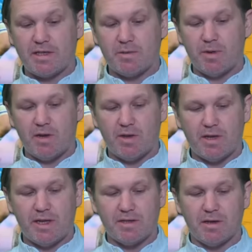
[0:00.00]
He's been looking
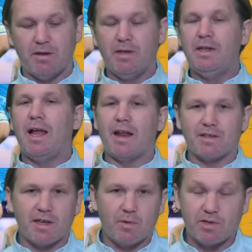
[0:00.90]
decent. And I'll
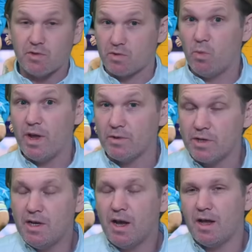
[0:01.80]
tell you what, he's got some wheels.
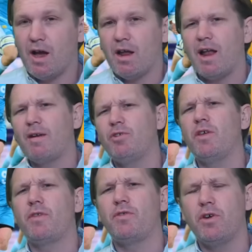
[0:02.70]
I'll have
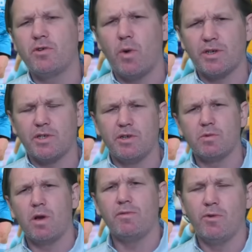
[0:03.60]
another third question
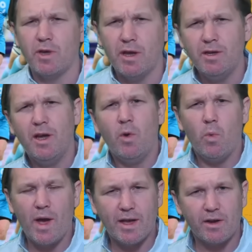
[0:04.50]
as well for you.
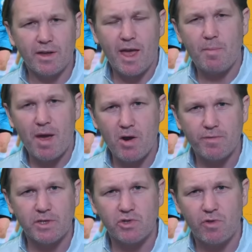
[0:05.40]
Where can I get a pair of
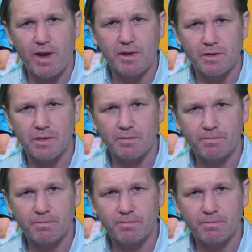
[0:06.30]
his trainers?